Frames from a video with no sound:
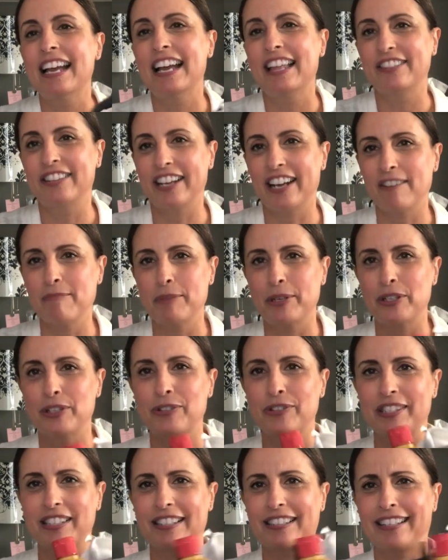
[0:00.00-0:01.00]
that I've been
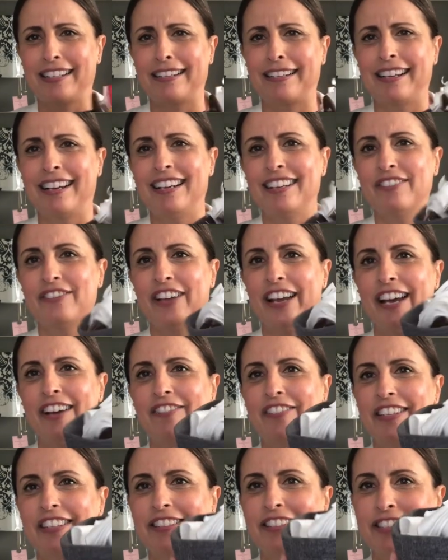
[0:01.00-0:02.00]
using that I kind of have
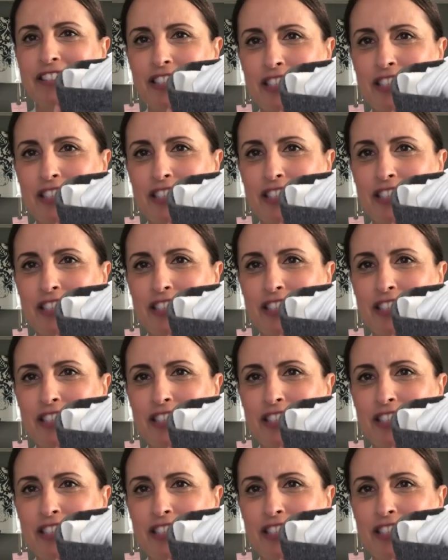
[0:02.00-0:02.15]
in this